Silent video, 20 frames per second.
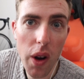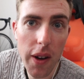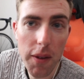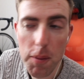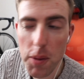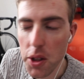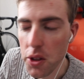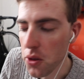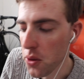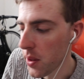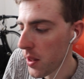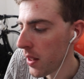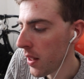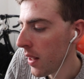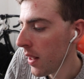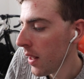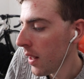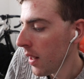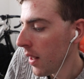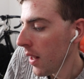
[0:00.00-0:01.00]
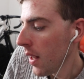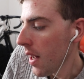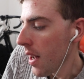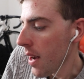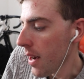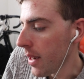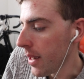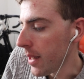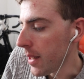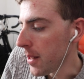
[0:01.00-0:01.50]
what I've been doing.
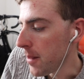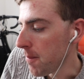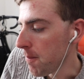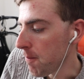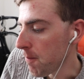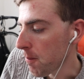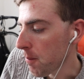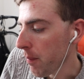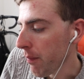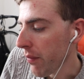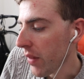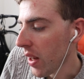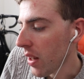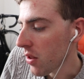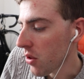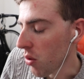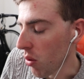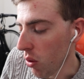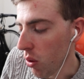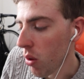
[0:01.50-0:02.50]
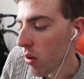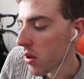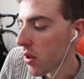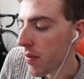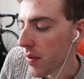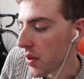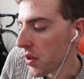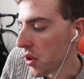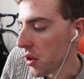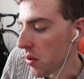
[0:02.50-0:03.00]
So lots
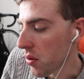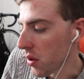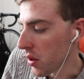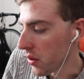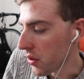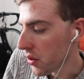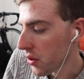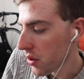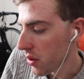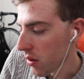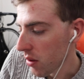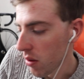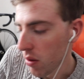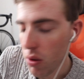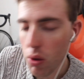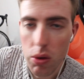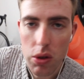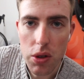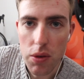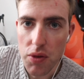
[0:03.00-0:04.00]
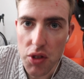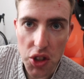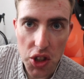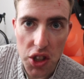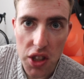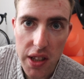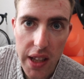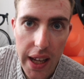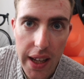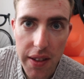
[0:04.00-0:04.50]
of endurance, lots of
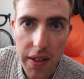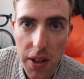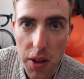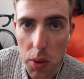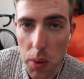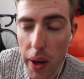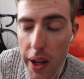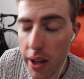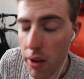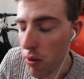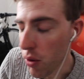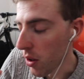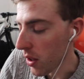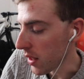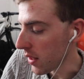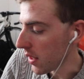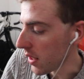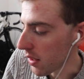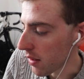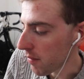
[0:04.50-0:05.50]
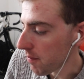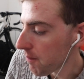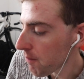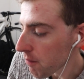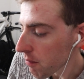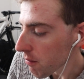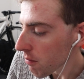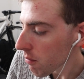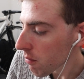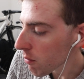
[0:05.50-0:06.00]
just steady away riding.
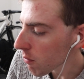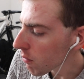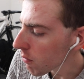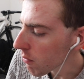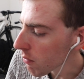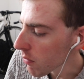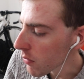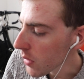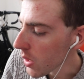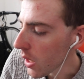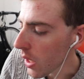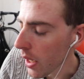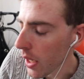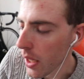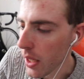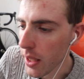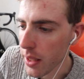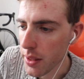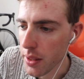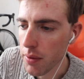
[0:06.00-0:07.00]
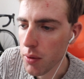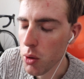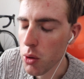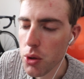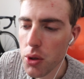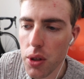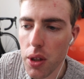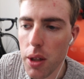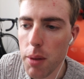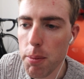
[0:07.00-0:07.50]
And I've
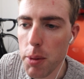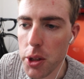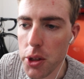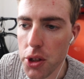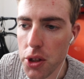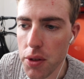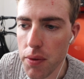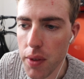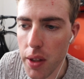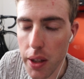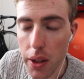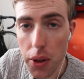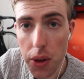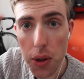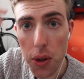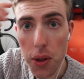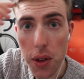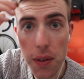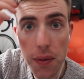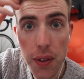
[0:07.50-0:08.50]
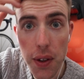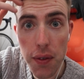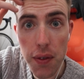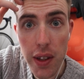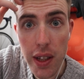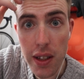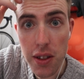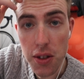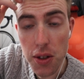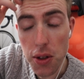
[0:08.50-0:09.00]
also done a bunch of like
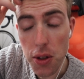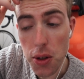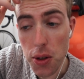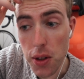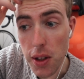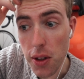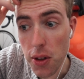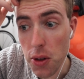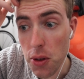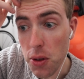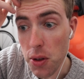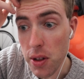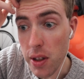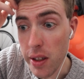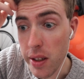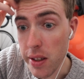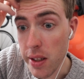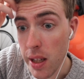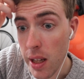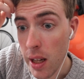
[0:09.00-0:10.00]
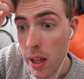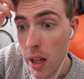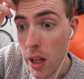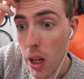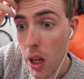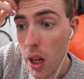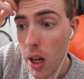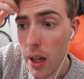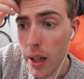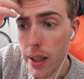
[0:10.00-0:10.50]
30-15s and
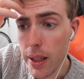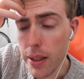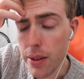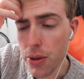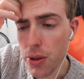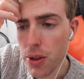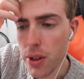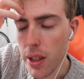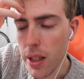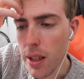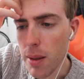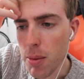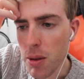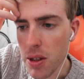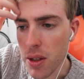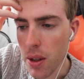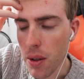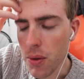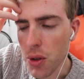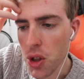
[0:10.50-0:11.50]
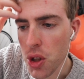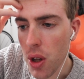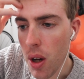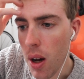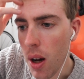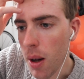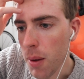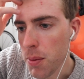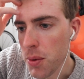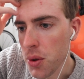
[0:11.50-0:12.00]
30-30s just to keep myself
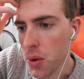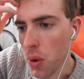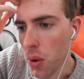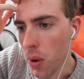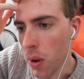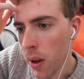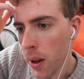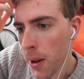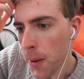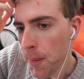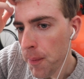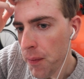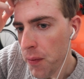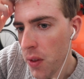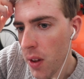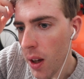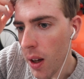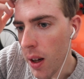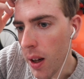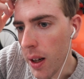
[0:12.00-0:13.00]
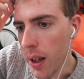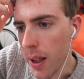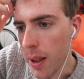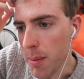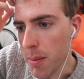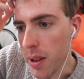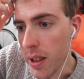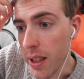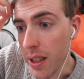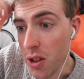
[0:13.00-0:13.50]
sharp. So
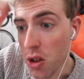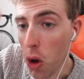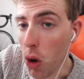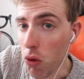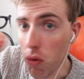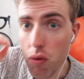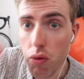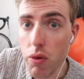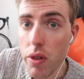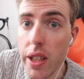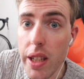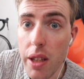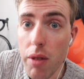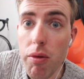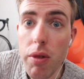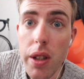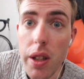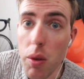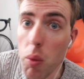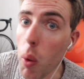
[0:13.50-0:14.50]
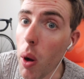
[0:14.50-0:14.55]
it's gone really, really